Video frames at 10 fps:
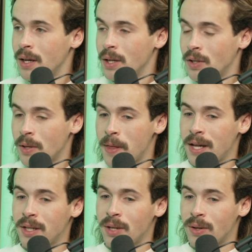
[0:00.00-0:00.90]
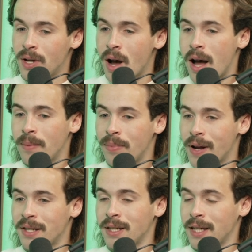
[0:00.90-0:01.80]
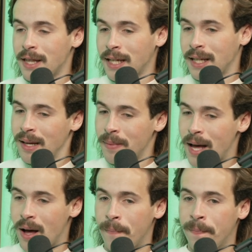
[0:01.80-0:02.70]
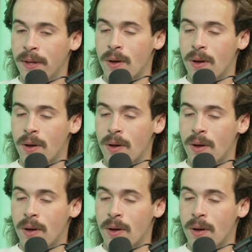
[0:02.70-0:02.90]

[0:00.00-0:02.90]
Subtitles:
So the things that you're not presently thinking about,